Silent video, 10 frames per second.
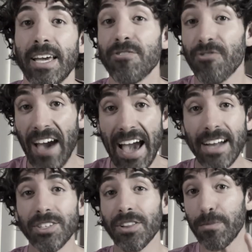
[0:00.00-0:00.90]
In
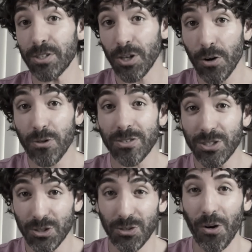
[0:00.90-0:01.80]
fact, let me tell you a
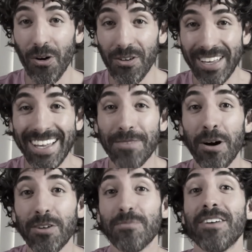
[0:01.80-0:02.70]
story
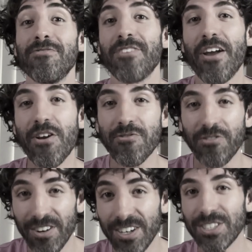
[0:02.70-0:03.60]
about my very
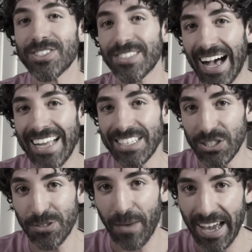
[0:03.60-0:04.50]
first site
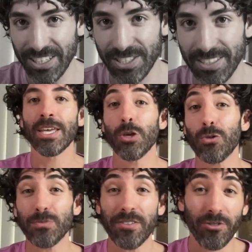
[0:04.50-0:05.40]
inspection. It
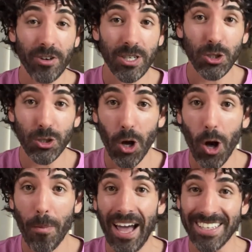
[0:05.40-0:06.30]
was my first
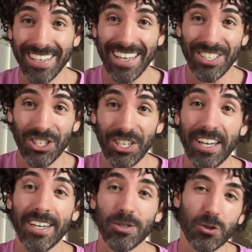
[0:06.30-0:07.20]
job as an
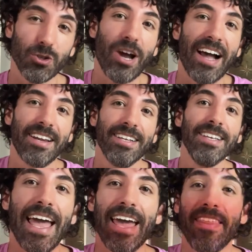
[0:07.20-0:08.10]
engineer in Australia,
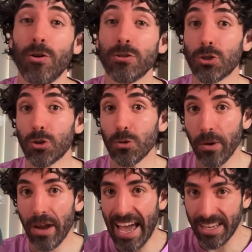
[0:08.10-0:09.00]
and I was
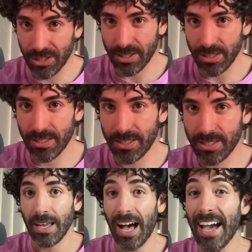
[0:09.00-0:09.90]
super
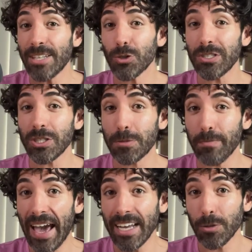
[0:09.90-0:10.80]
anxious. I had to
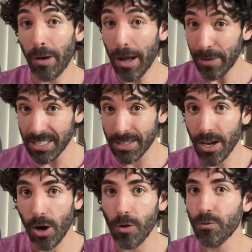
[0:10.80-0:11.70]
inspect by
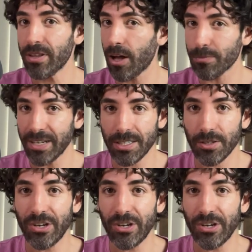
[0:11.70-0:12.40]
myself, without my senior